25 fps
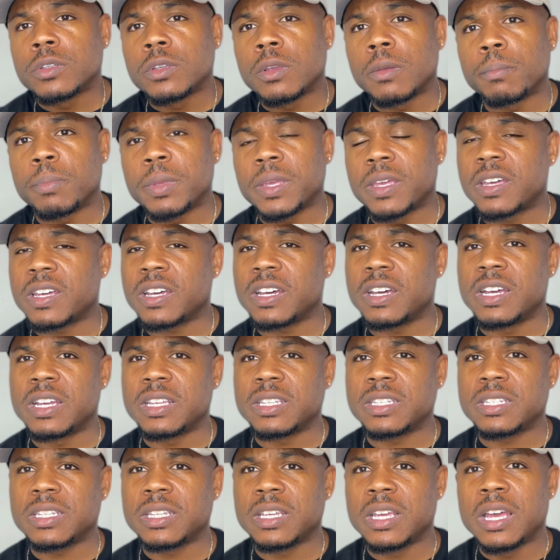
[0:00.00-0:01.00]

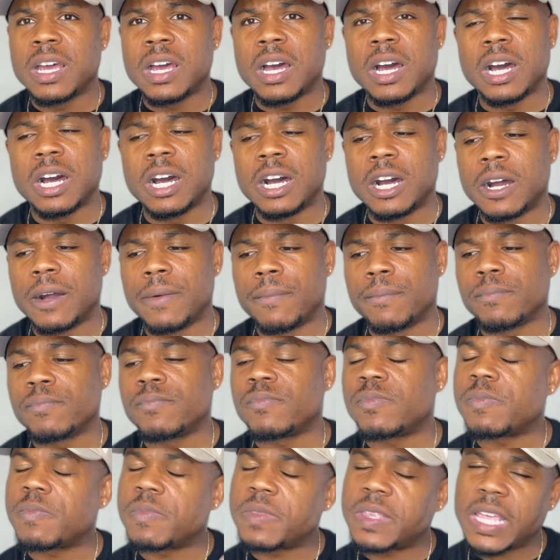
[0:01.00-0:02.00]
because
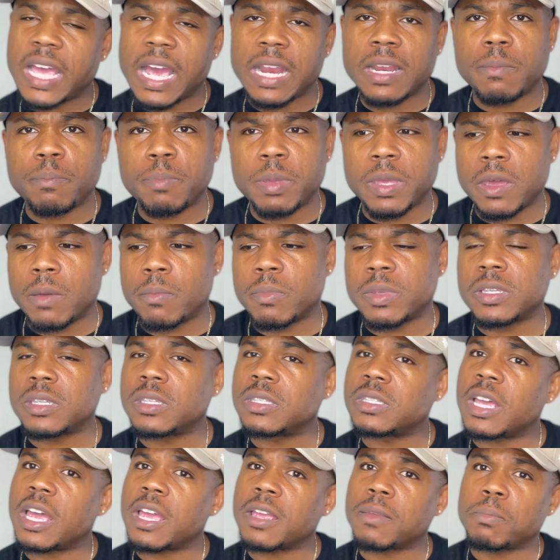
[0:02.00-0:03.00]
that'll be a
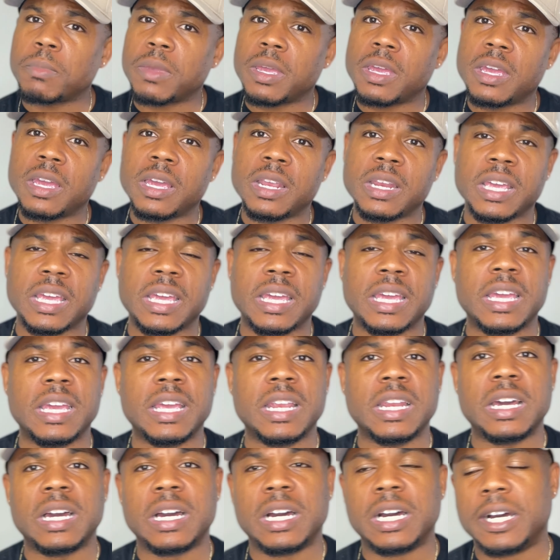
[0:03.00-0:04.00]
mistake, man,
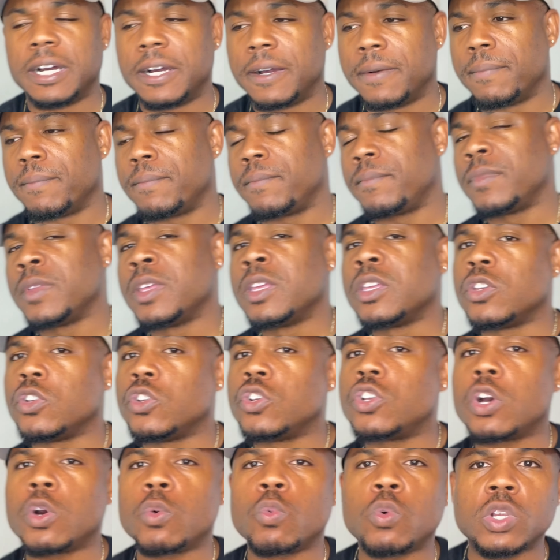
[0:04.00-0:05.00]
and you
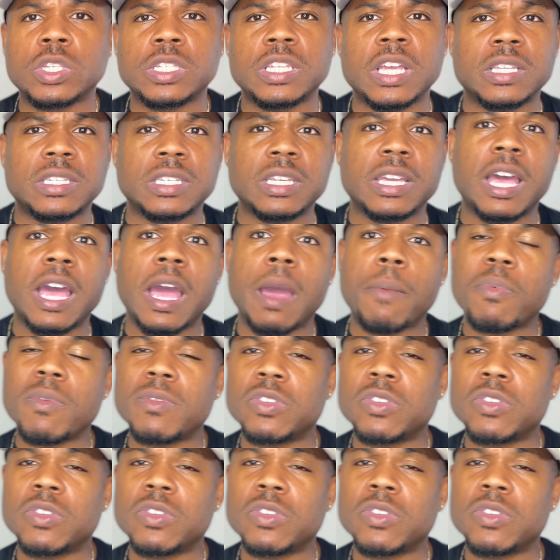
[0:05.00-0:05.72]
don't want that to happen.